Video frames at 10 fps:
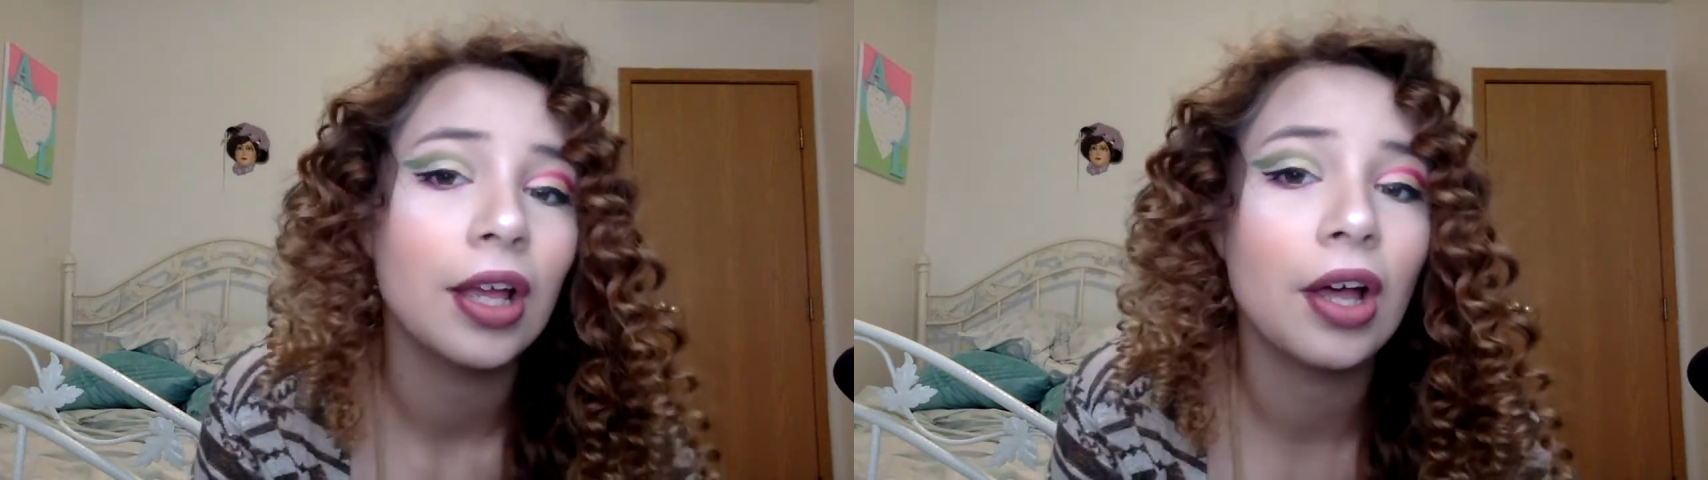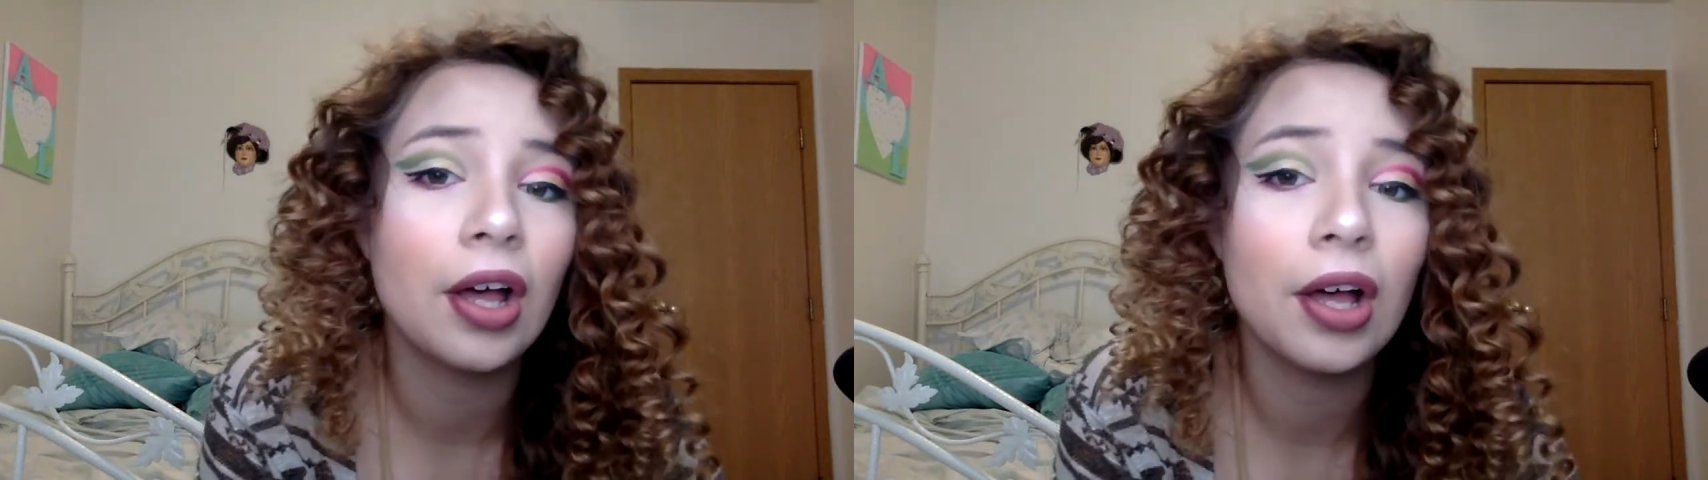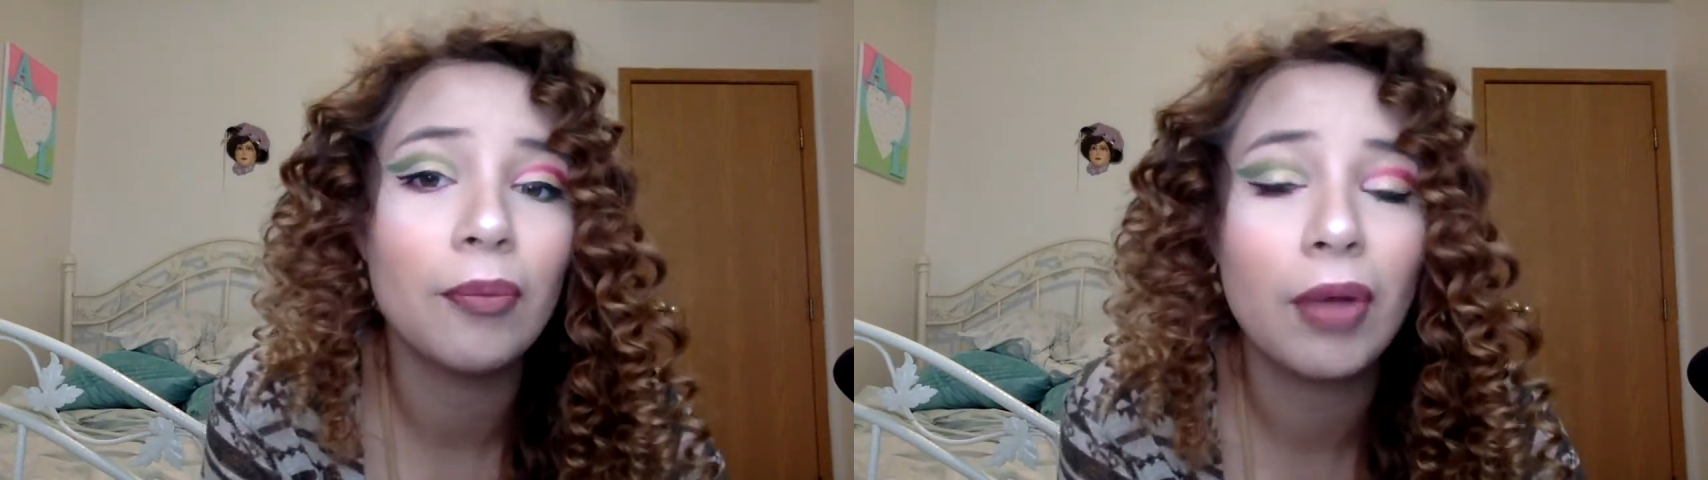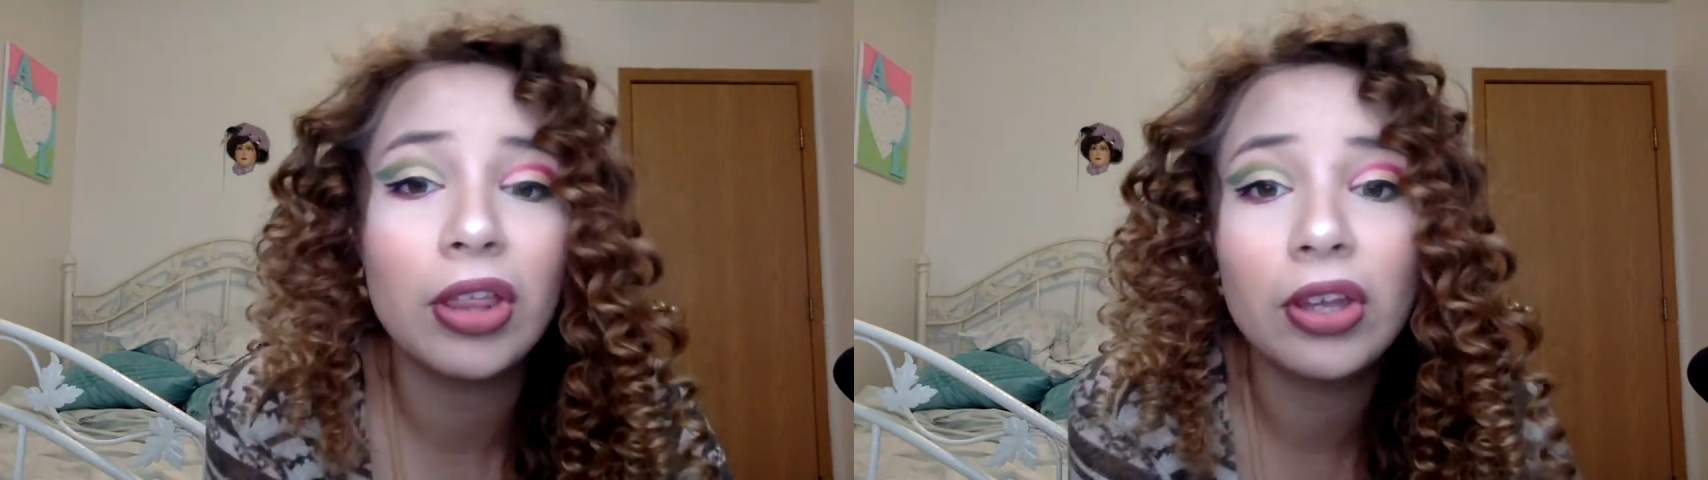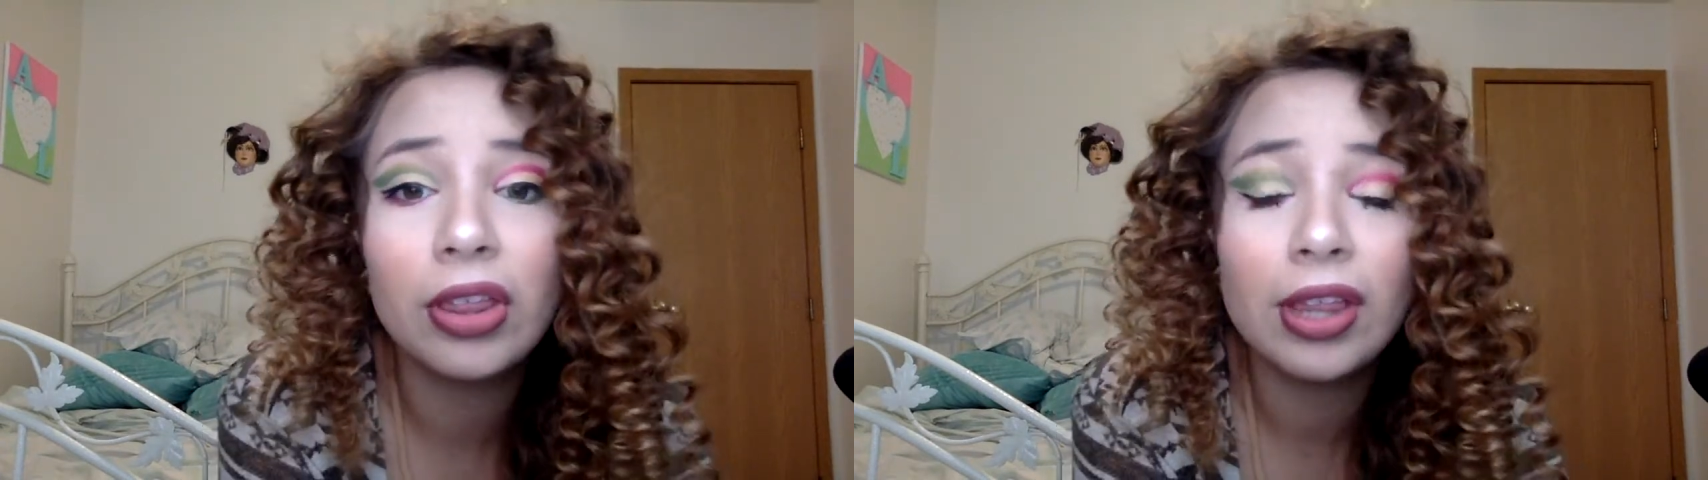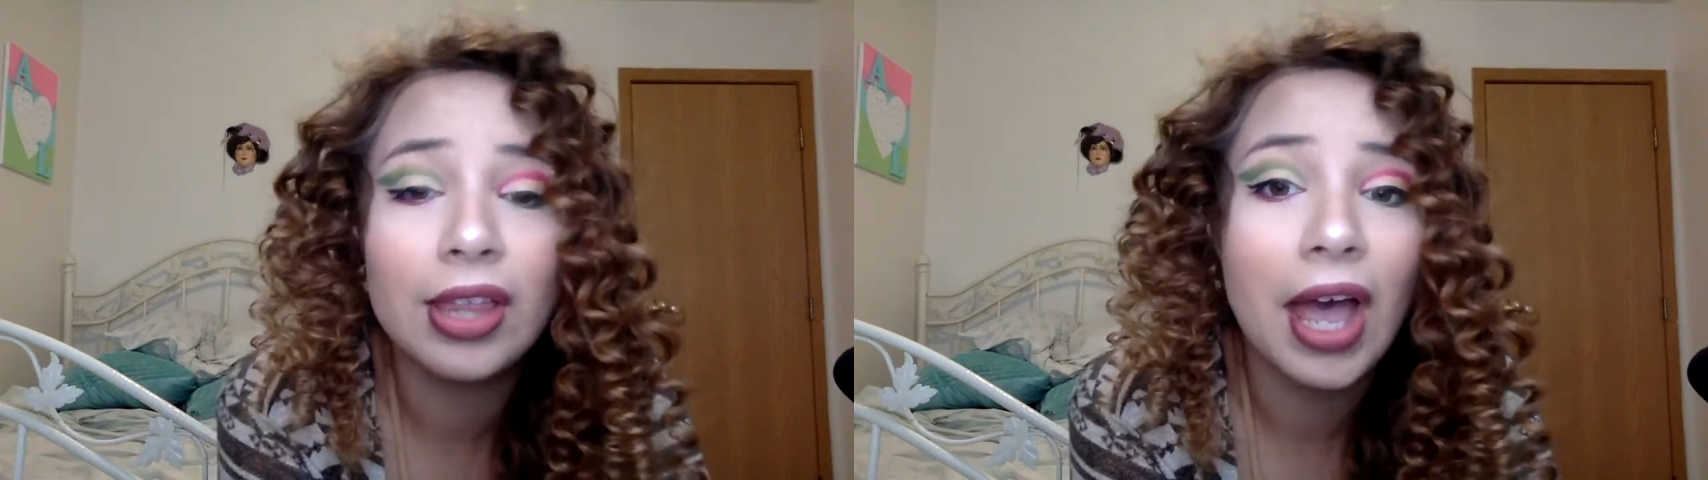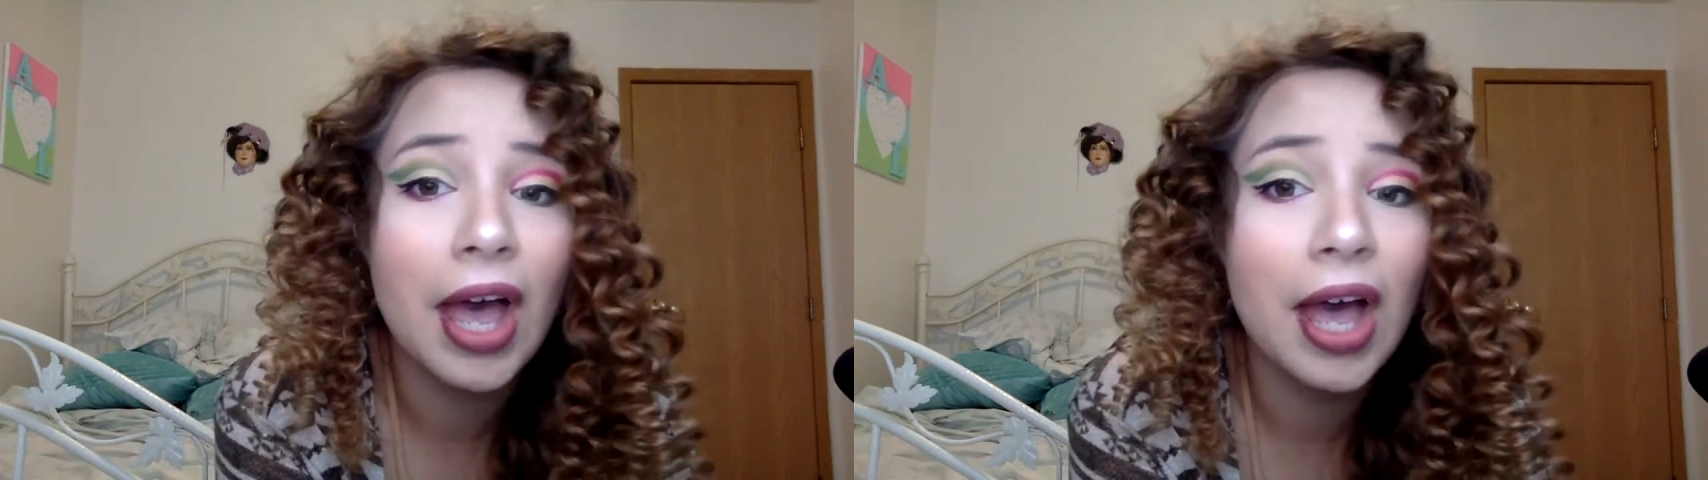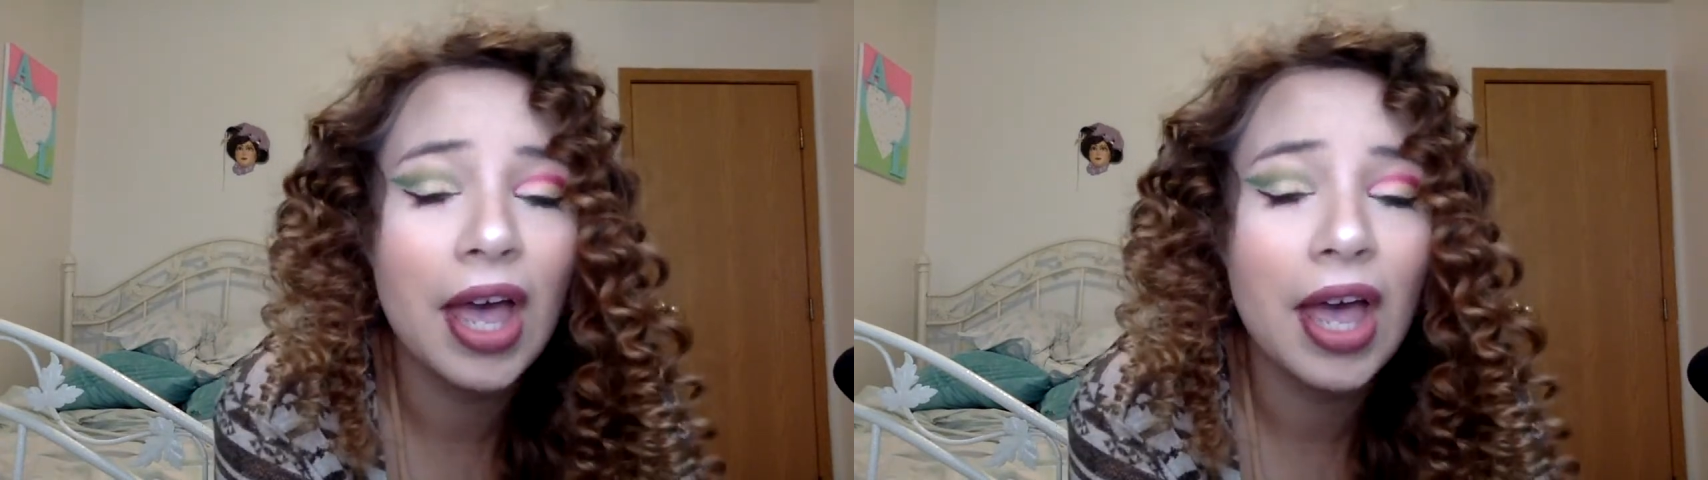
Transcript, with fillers: Um, other than that,